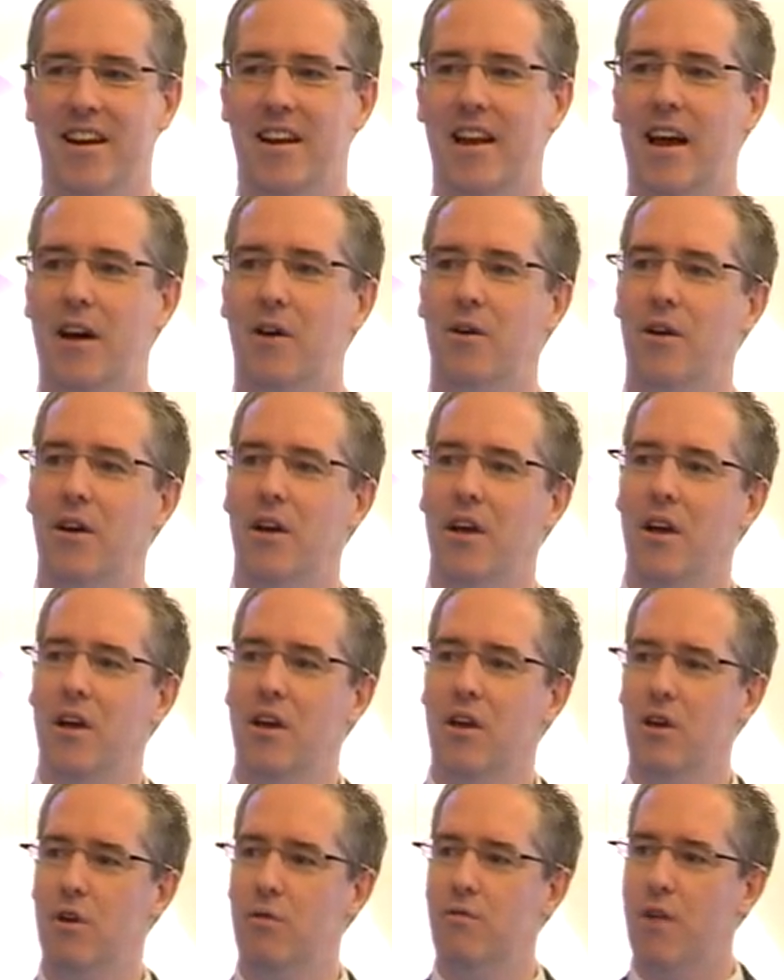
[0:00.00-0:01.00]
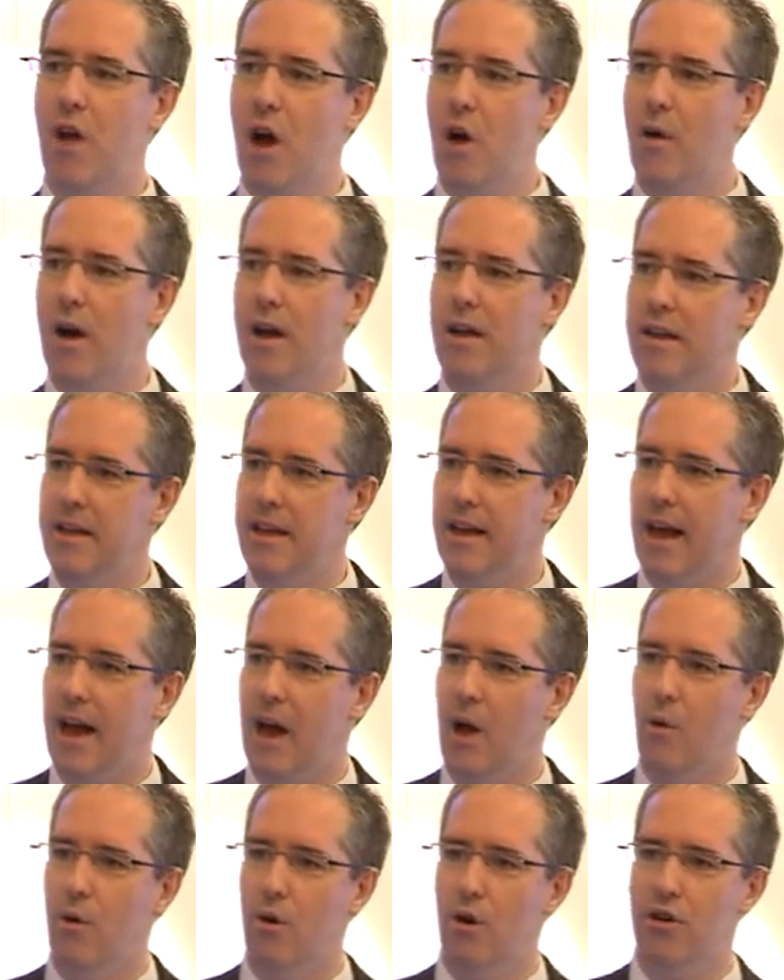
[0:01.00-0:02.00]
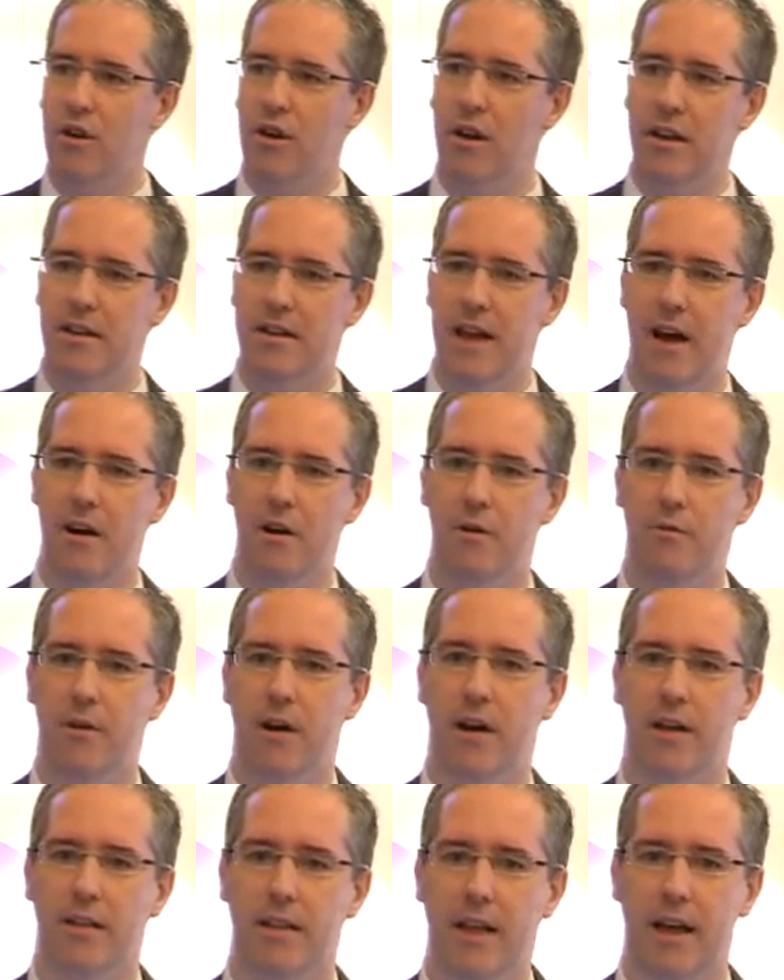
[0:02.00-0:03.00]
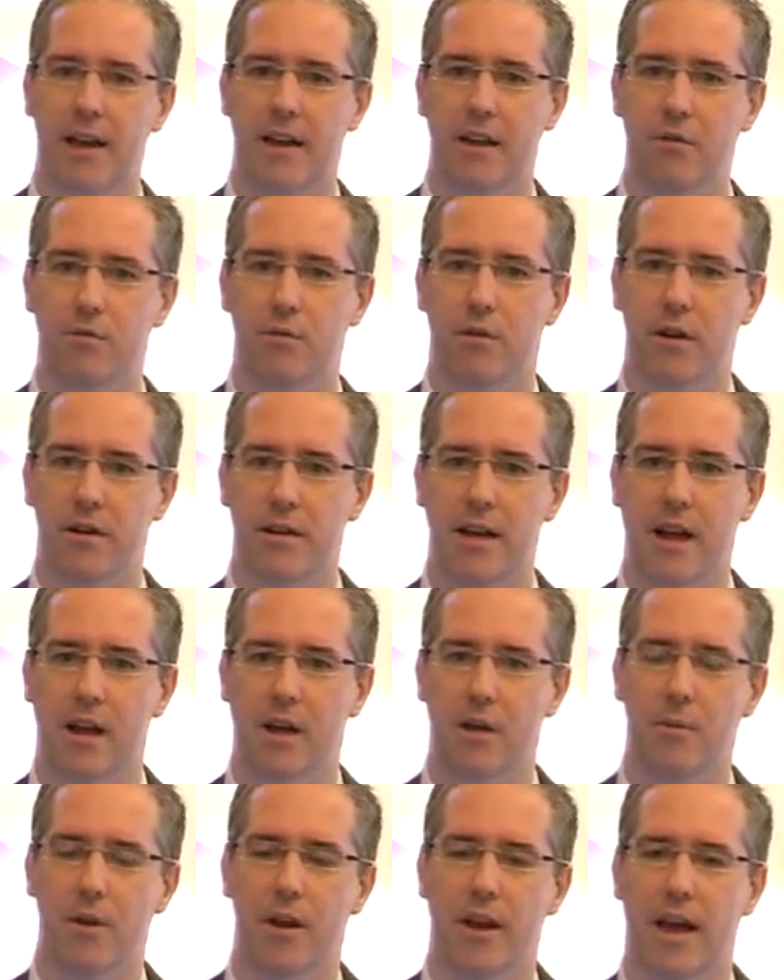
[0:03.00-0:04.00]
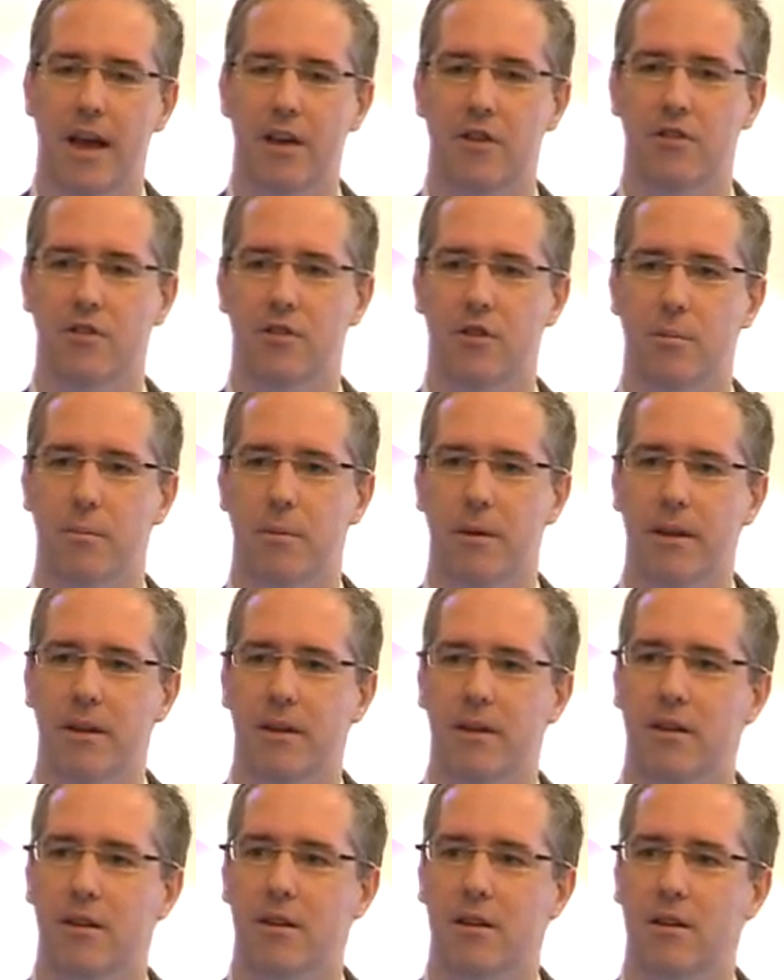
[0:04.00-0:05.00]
Now, you have no idea how utterly terrifying that is for a telecommunications company.